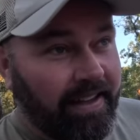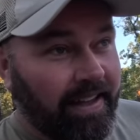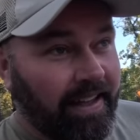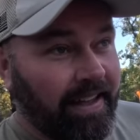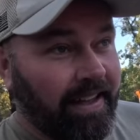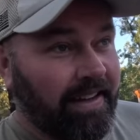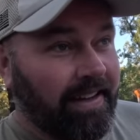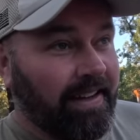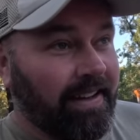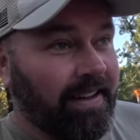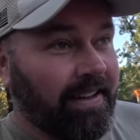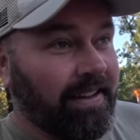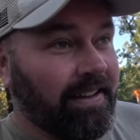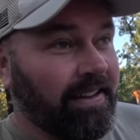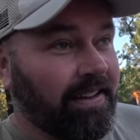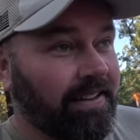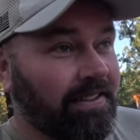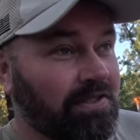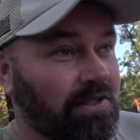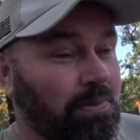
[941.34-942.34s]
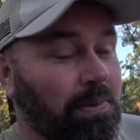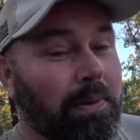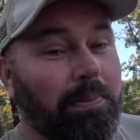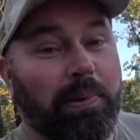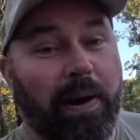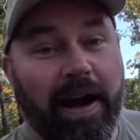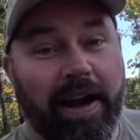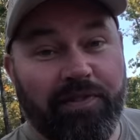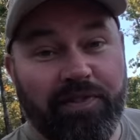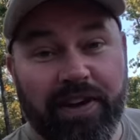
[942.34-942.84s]
And just be
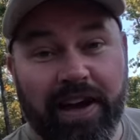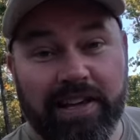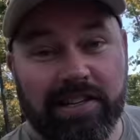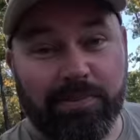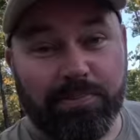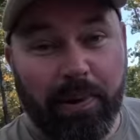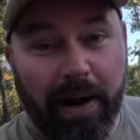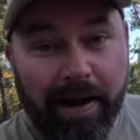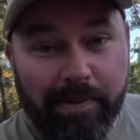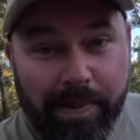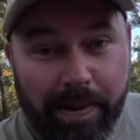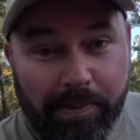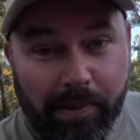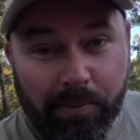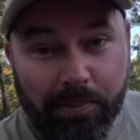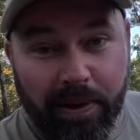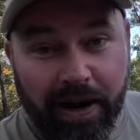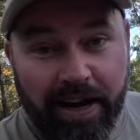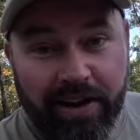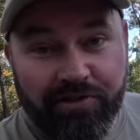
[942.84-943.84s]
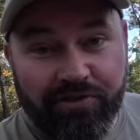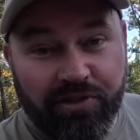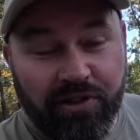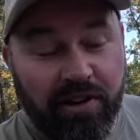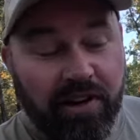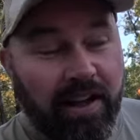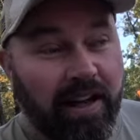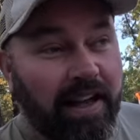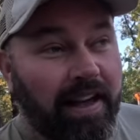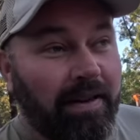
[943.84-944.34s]
praying. If you guys are praying, people, pray
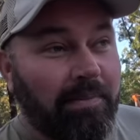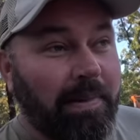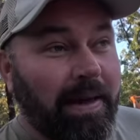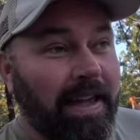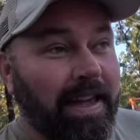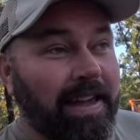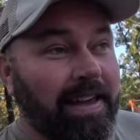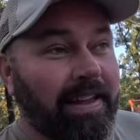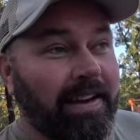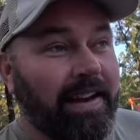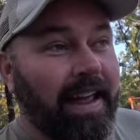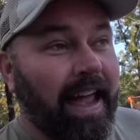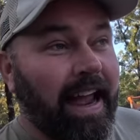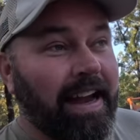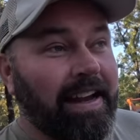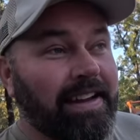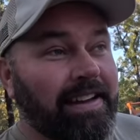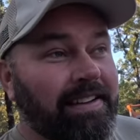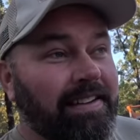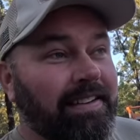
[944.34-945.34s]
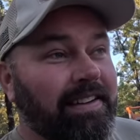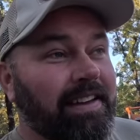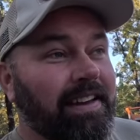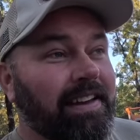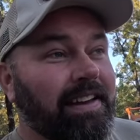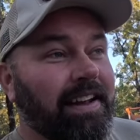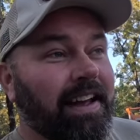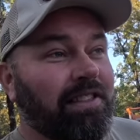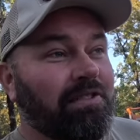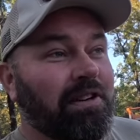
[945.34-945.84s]
for me and Hayden
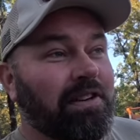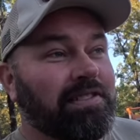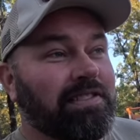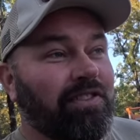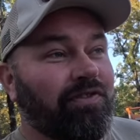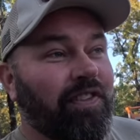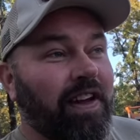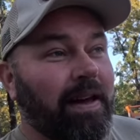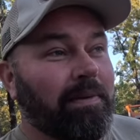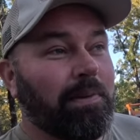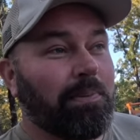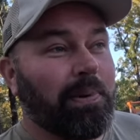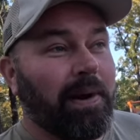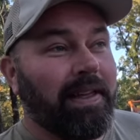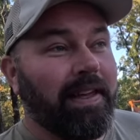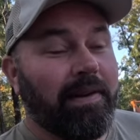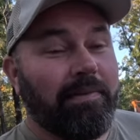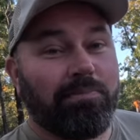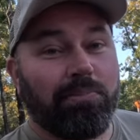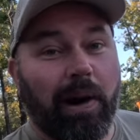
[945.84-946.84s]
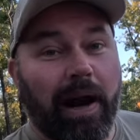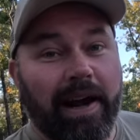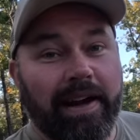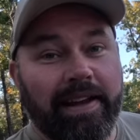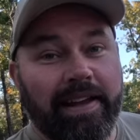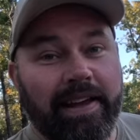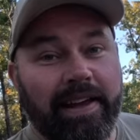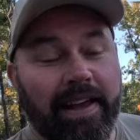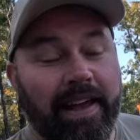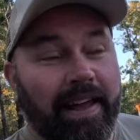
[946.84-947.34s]
and the rest of the family. Pray that
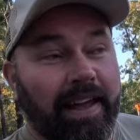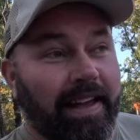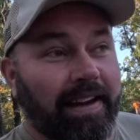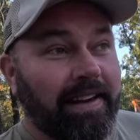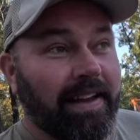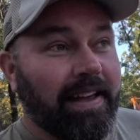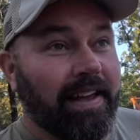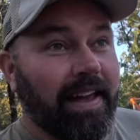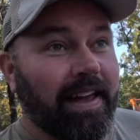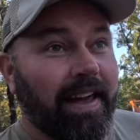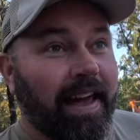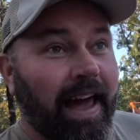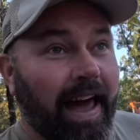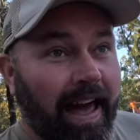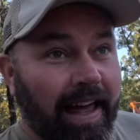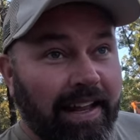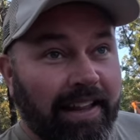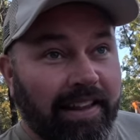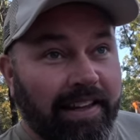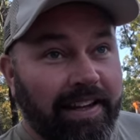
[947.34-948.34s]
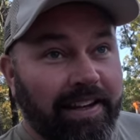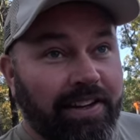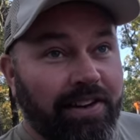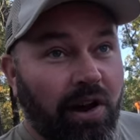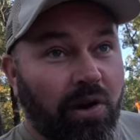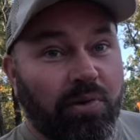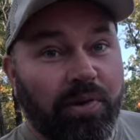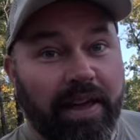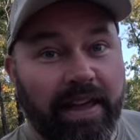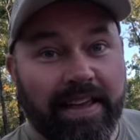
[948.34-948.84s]
Brandy and Hathley
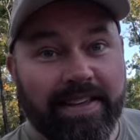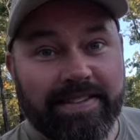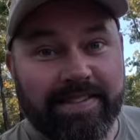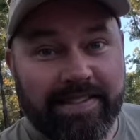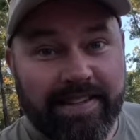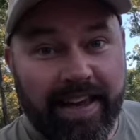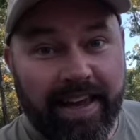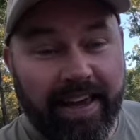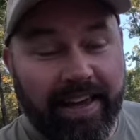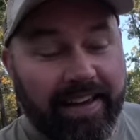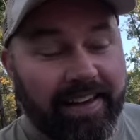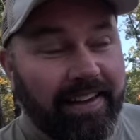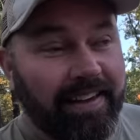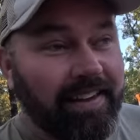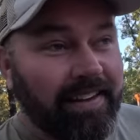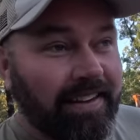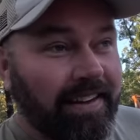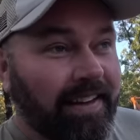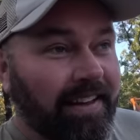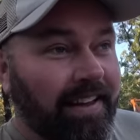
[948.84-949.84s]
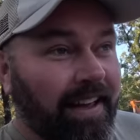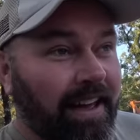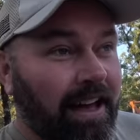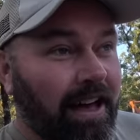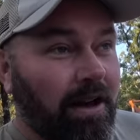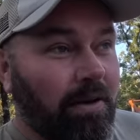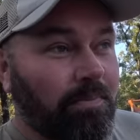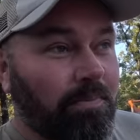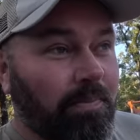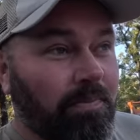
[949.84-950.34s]
don't get sick.
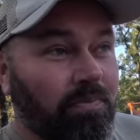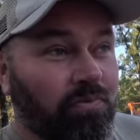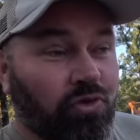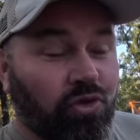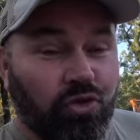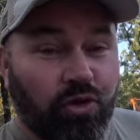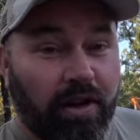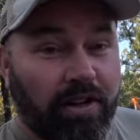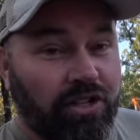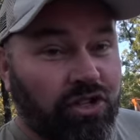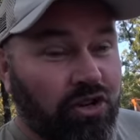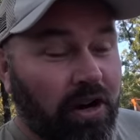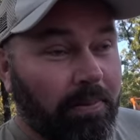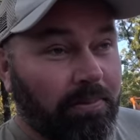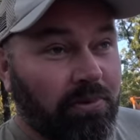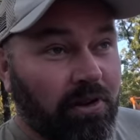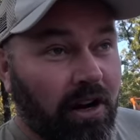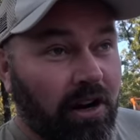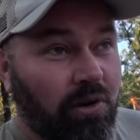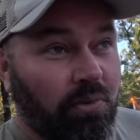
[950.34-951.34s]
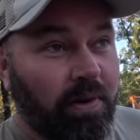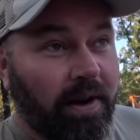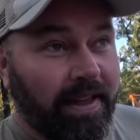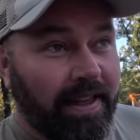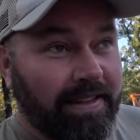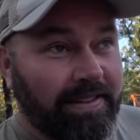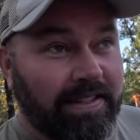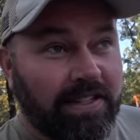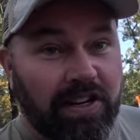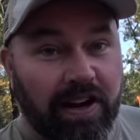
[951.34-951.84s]
Strep throat, when it
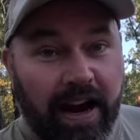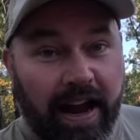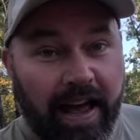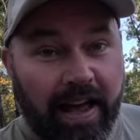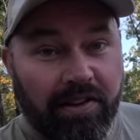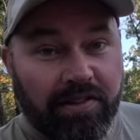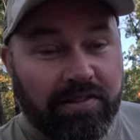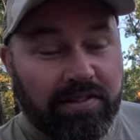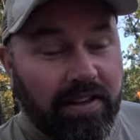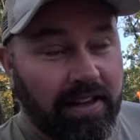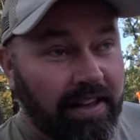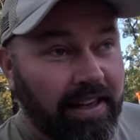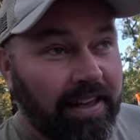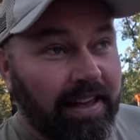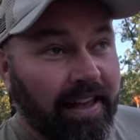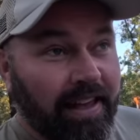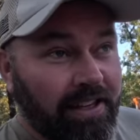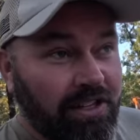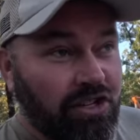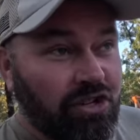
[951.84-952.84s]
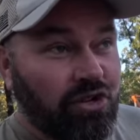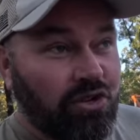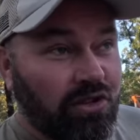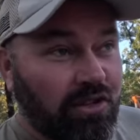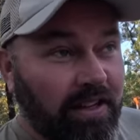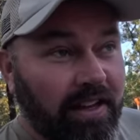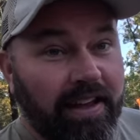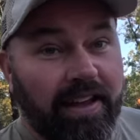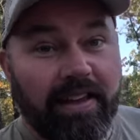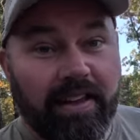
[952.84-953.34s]
gets in your house, it
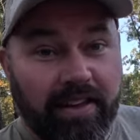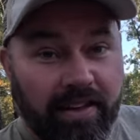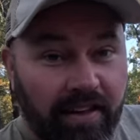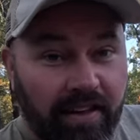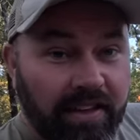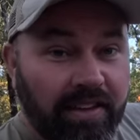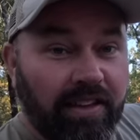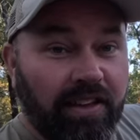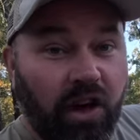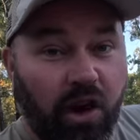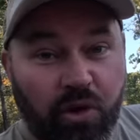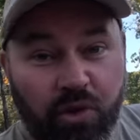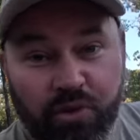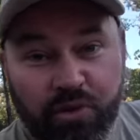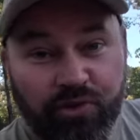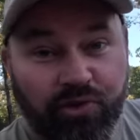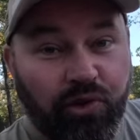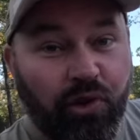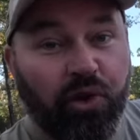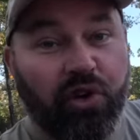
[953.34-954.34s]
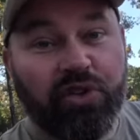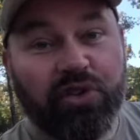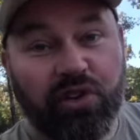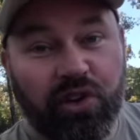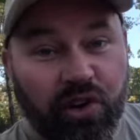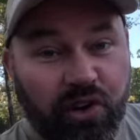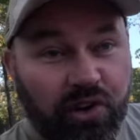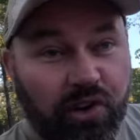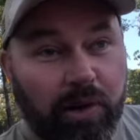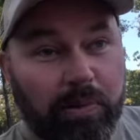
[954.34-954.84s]
usually goes full
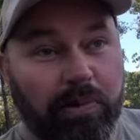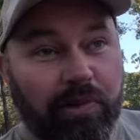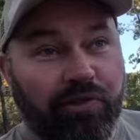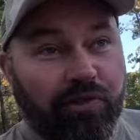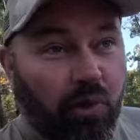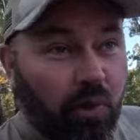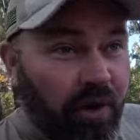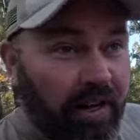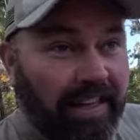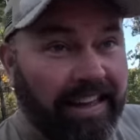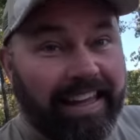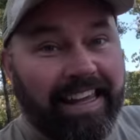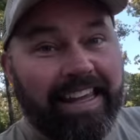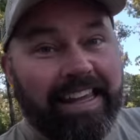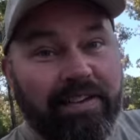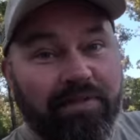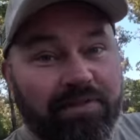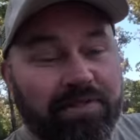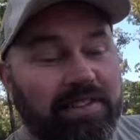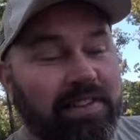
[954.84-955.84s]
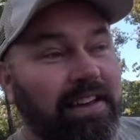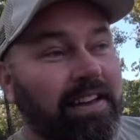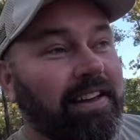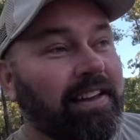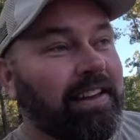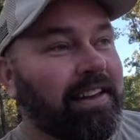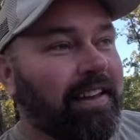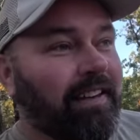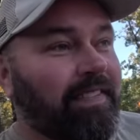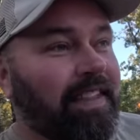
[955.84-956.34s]
circle before it leaves,
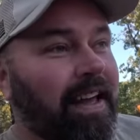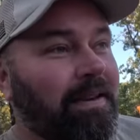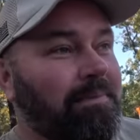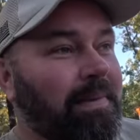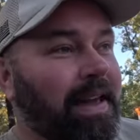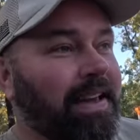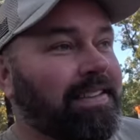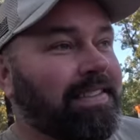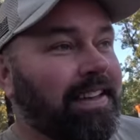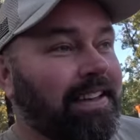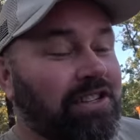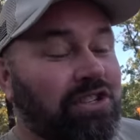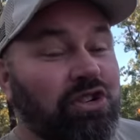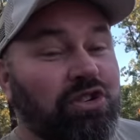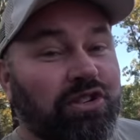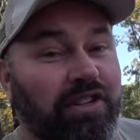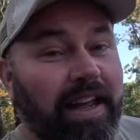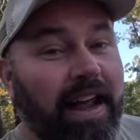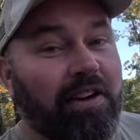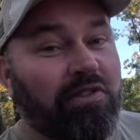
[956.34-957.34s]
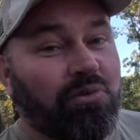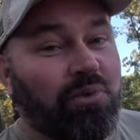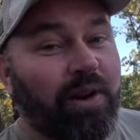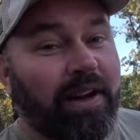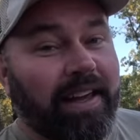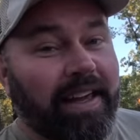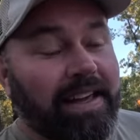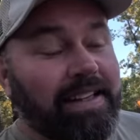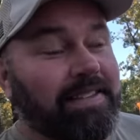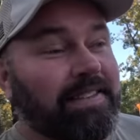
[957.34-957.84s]
if that makes sense. Usually
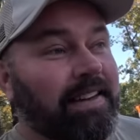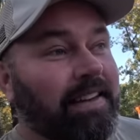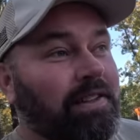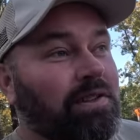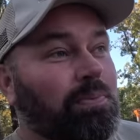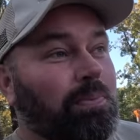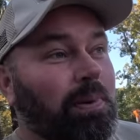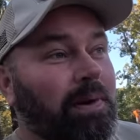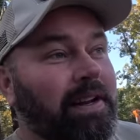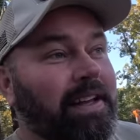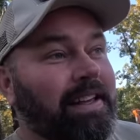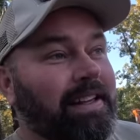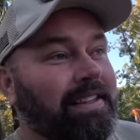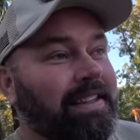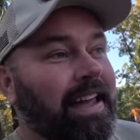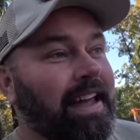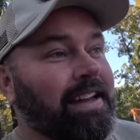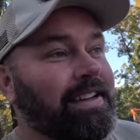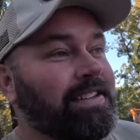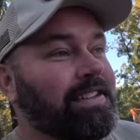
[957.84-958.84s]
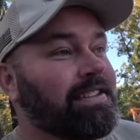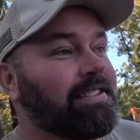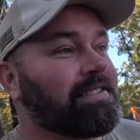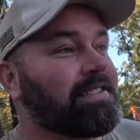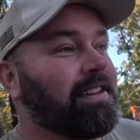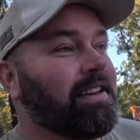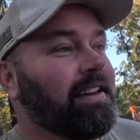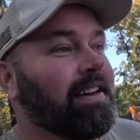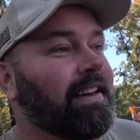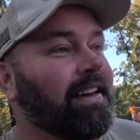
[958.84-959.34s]
everyone gets it. It's pretty contagious.